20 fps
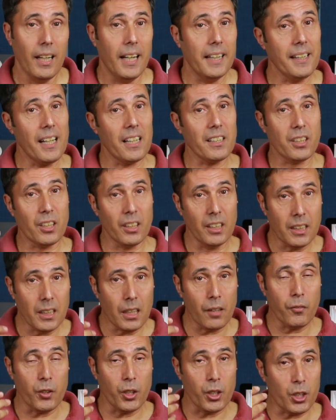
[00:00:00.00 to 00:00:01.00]
And that's going to
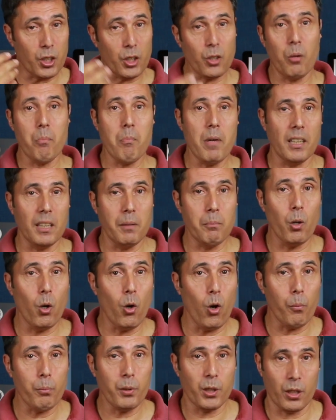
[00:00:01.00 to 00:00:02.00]
give you so many
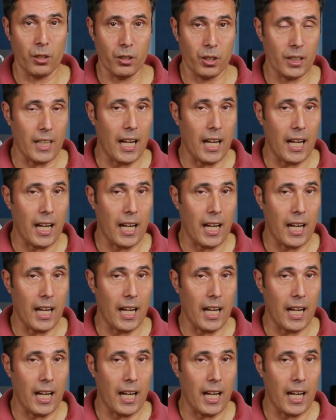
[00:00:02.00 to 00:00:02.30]
more options